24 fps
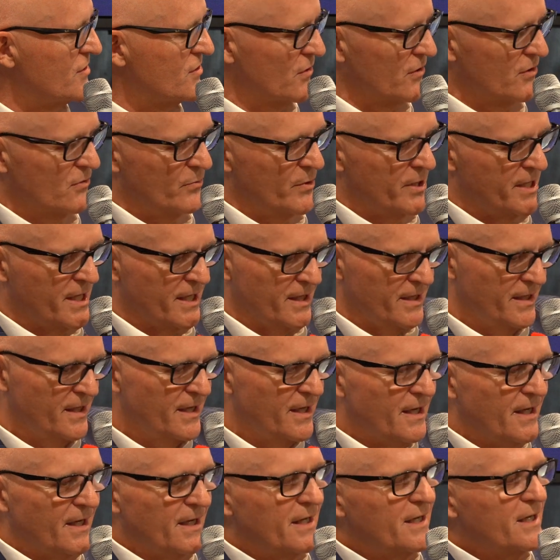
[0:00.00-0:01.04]
so that we can
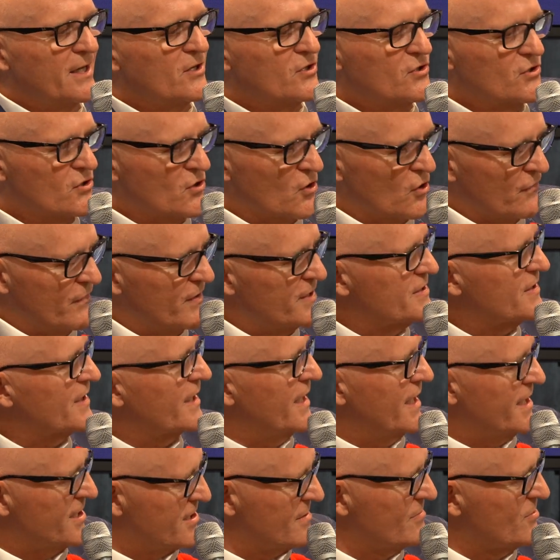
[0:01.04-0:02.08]
service the
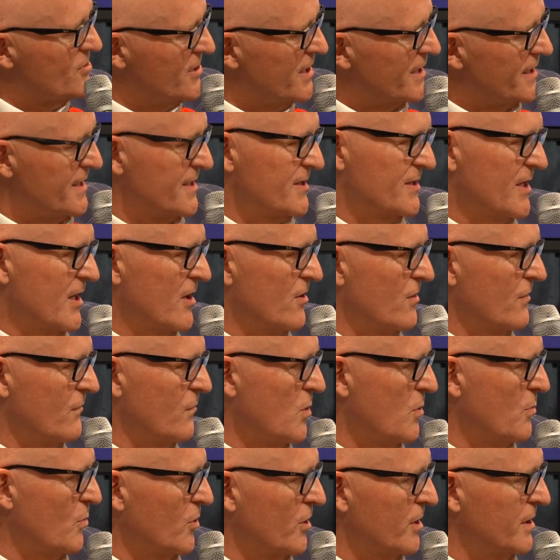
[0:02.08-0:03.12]
customers at the center of
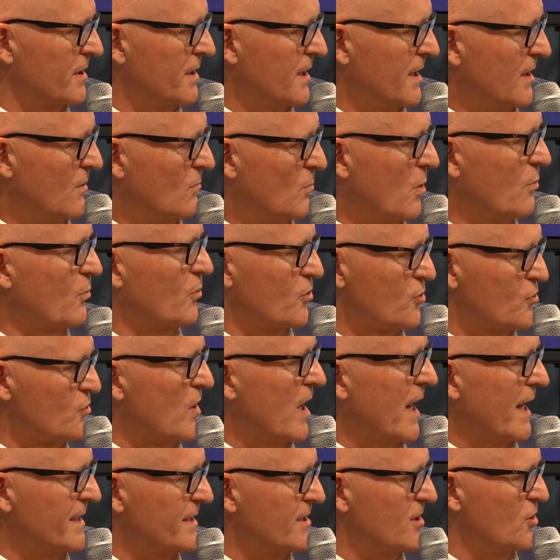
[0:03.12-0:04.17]
what we're
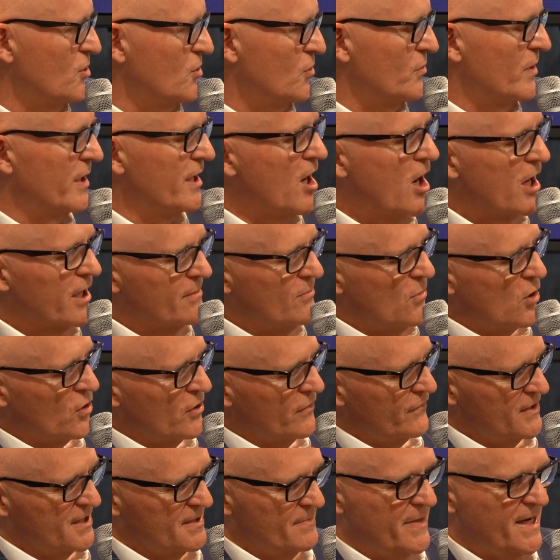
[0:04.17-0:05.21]
trying to do. And
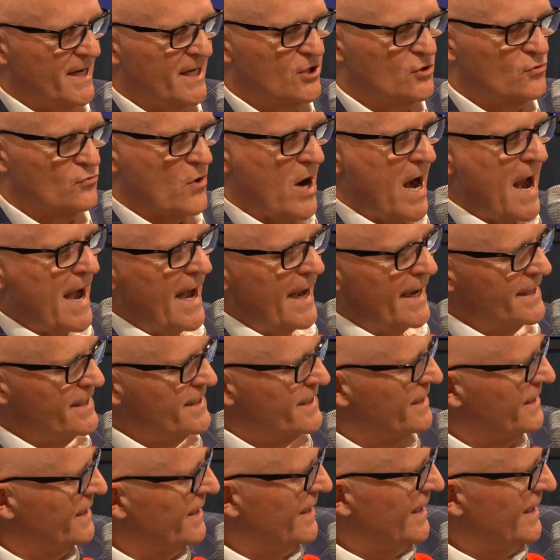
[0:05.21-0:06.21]
automotive is being dragged